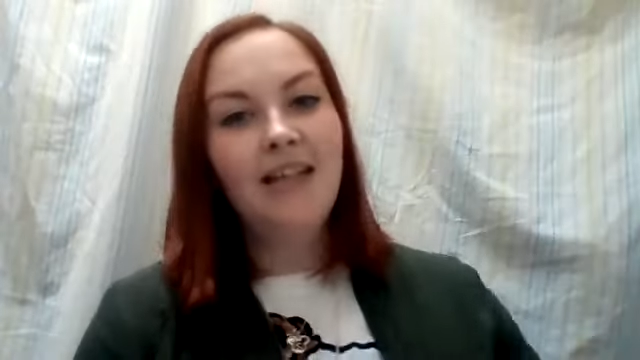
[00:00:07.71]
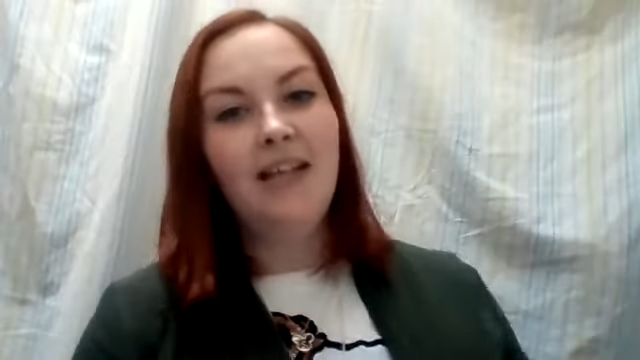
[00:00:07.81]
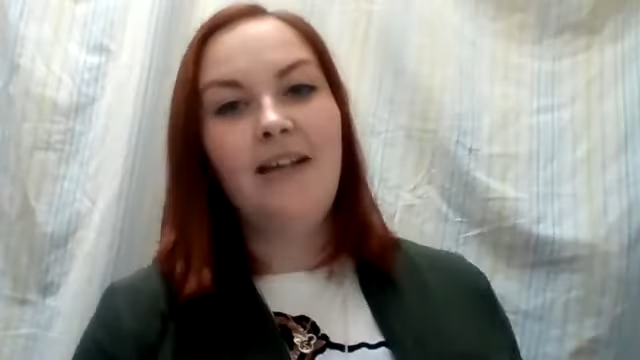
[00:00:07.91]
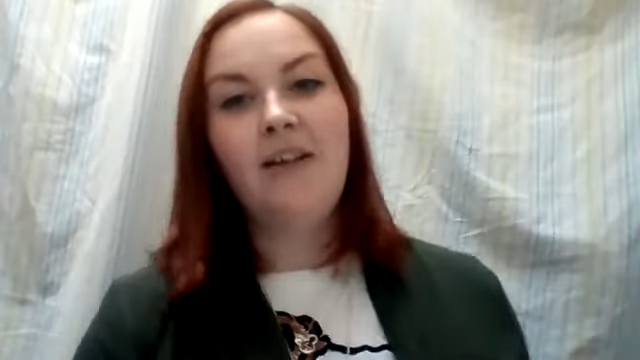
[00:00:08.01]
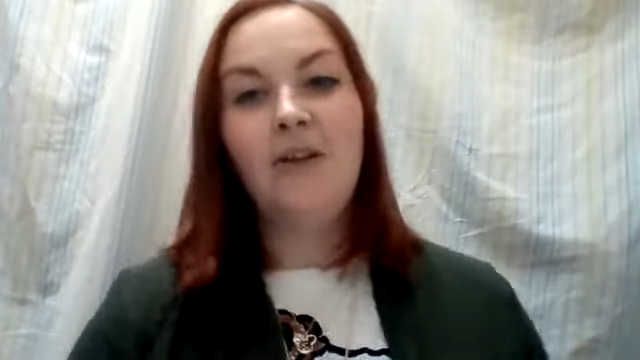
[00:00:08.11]

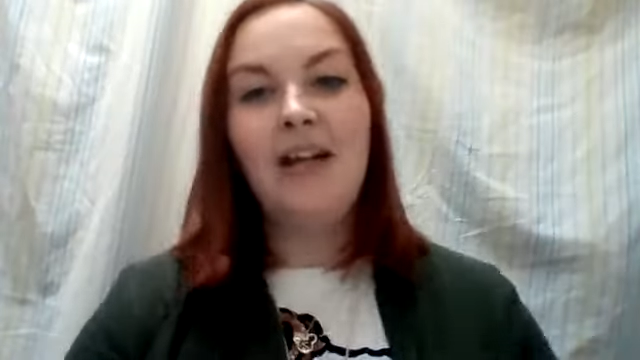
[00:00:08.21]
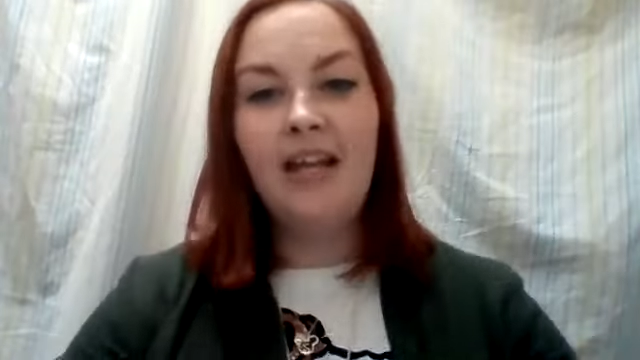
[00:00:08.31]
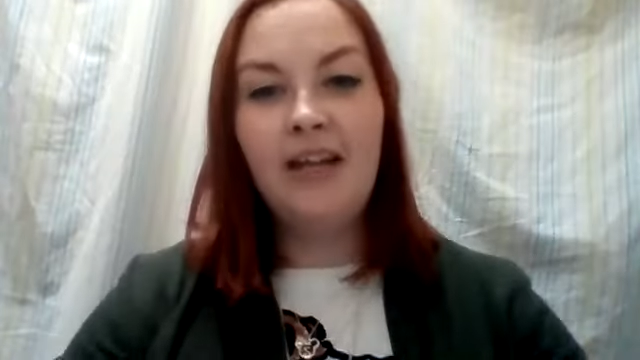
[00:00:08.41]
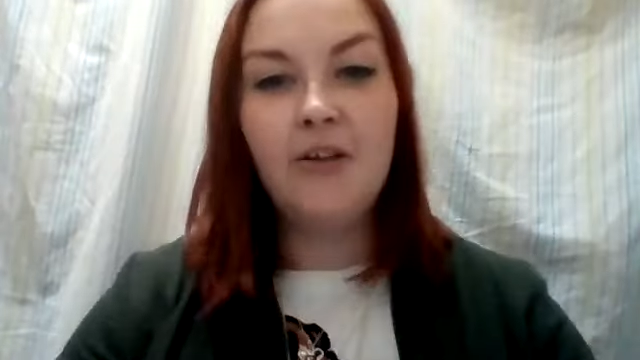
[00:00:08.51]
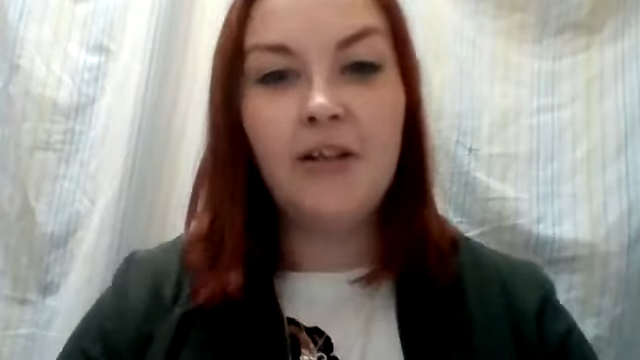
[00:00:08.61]
another
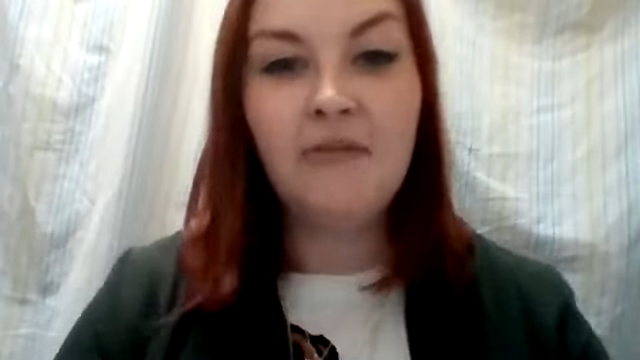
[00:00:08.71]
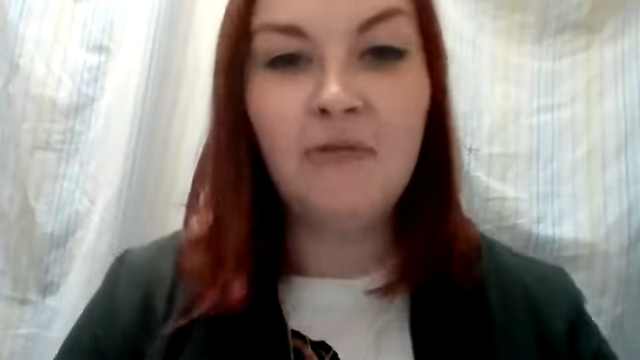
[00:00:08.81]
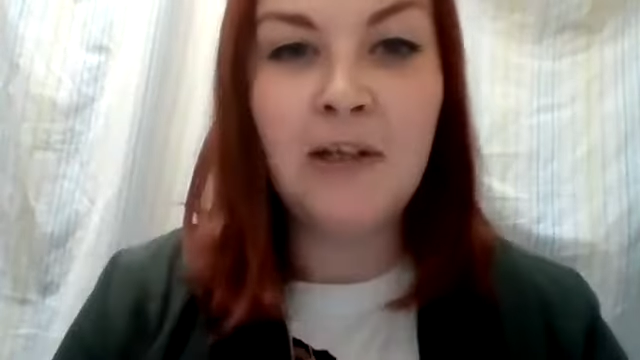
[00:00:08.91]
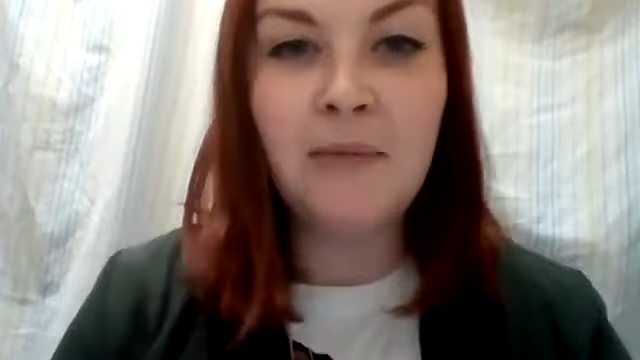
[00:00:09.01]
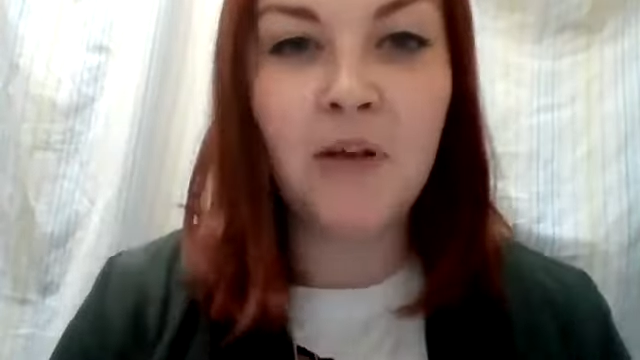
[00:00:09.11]
Heggerty
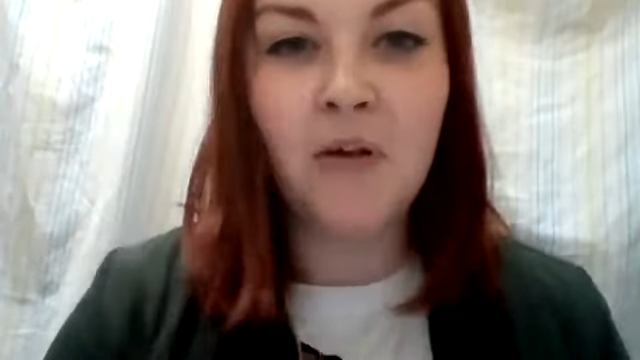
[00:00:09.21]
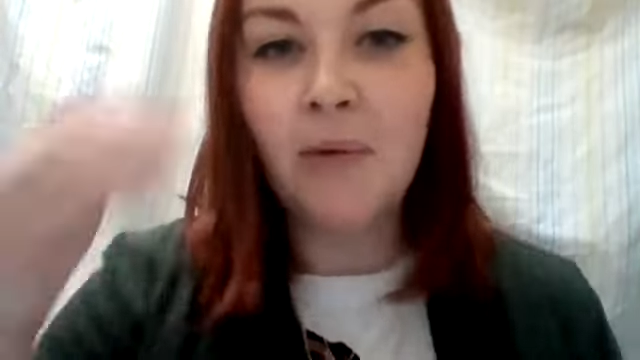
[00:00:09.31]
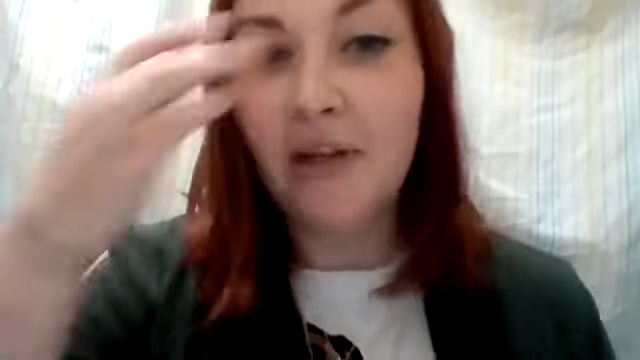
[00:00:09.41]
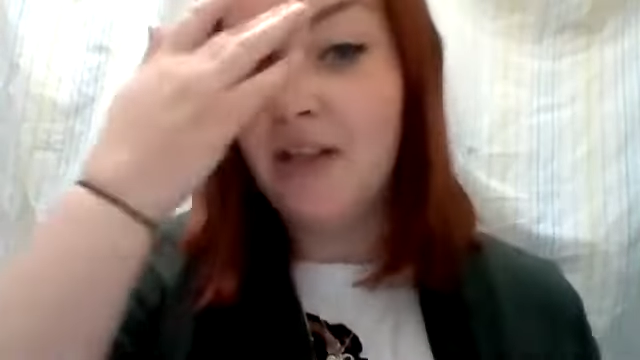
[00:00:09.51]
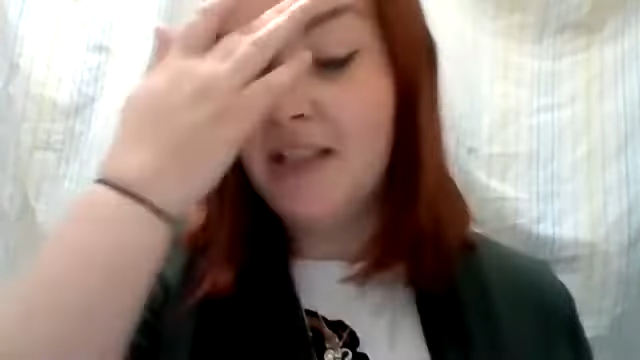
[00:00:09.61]
Phonemic
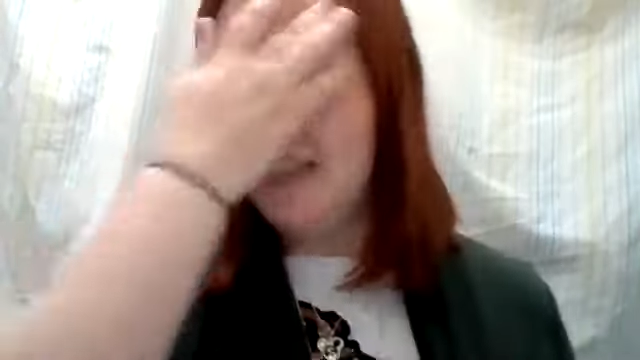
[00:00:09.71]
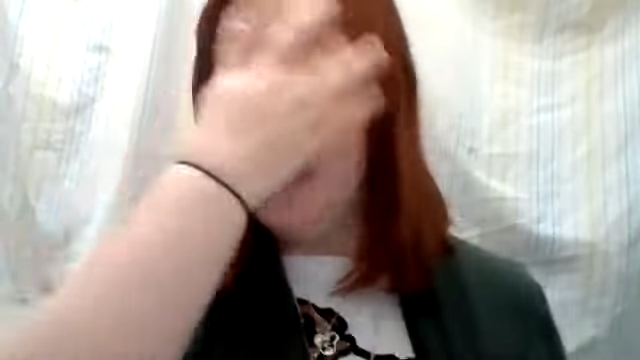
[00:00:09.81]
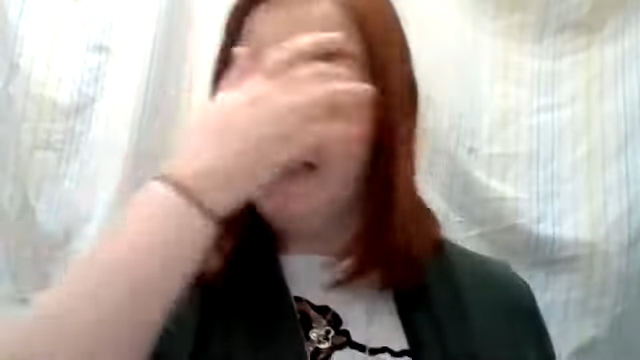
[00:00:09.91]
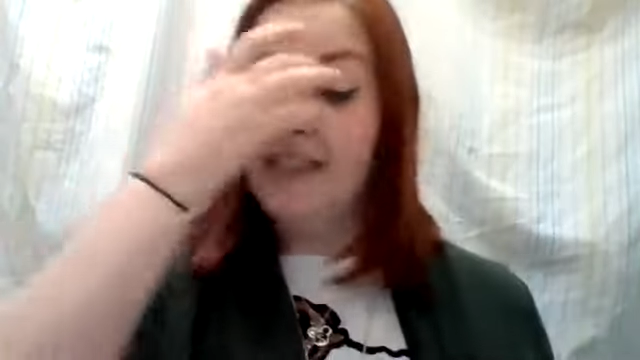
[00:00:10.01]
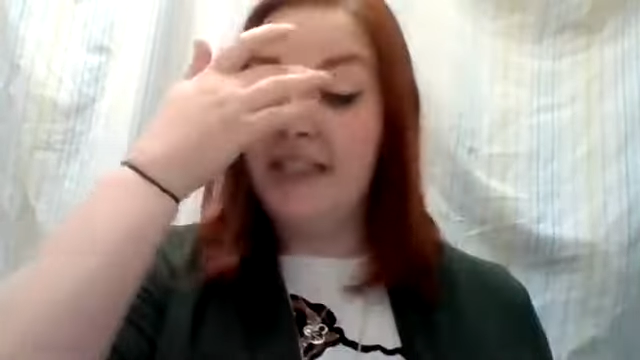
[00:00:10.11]
Awareness
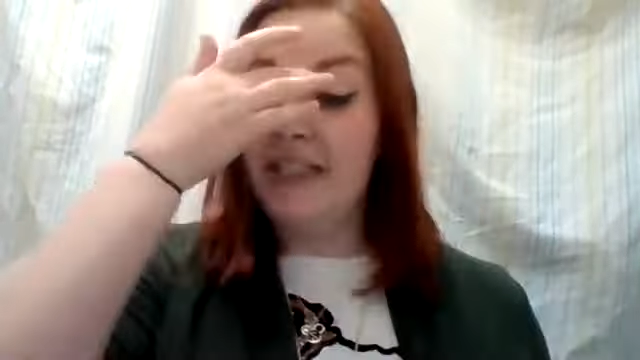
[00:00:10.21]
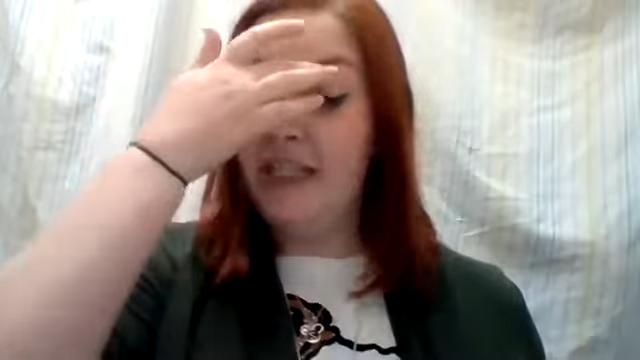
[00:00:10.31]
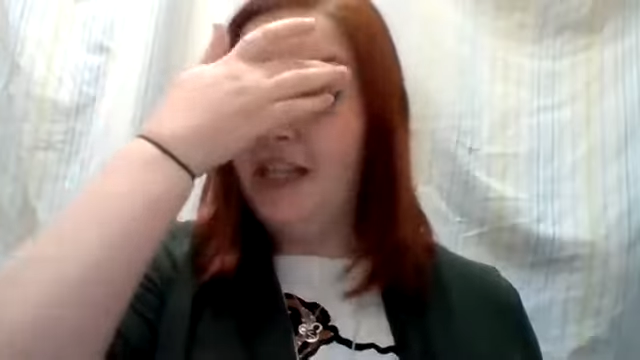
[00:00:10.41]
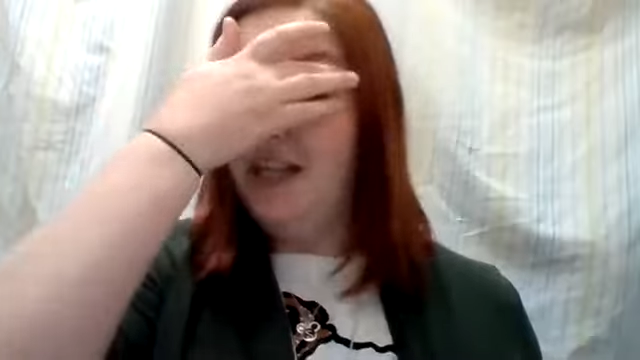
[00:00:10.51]
lesson.